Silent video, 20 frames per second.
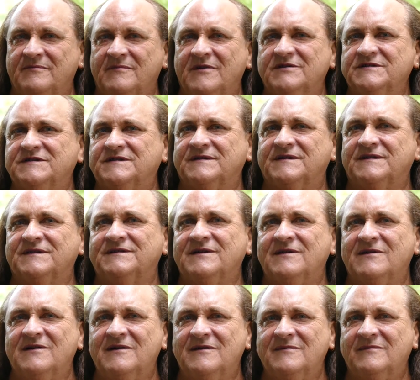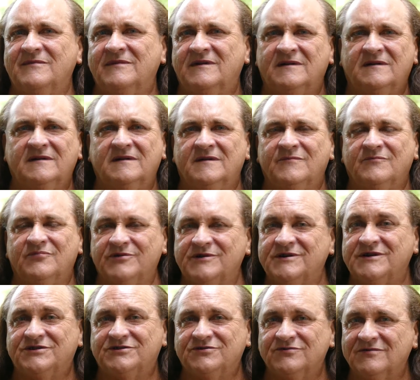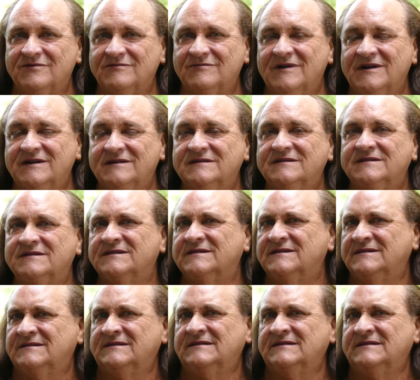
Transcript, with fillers: most of the time, pretty short ones.